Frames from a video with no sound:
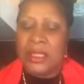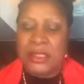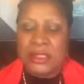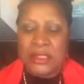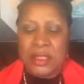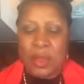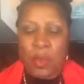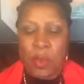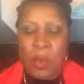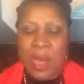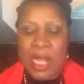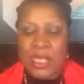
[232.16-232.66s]

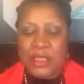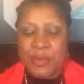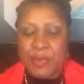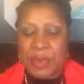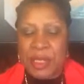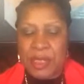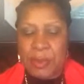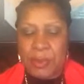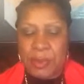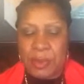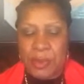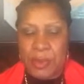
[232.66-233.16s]
So watch
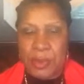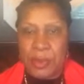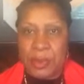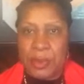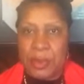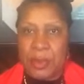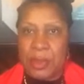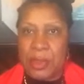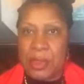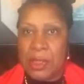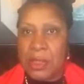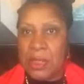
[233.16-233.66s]
people.
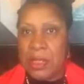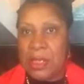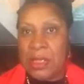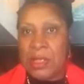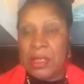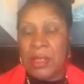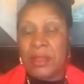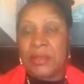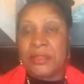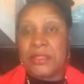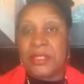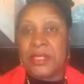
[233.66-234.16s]

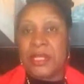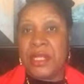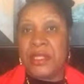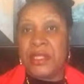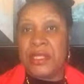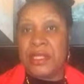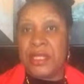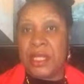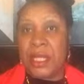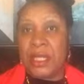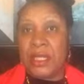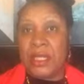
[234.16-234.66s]
There's
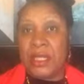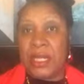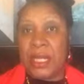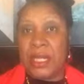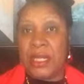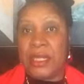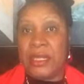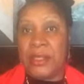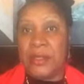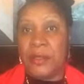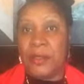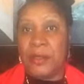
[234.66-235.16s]
another young
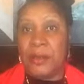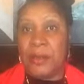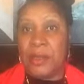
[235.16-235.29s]
lady.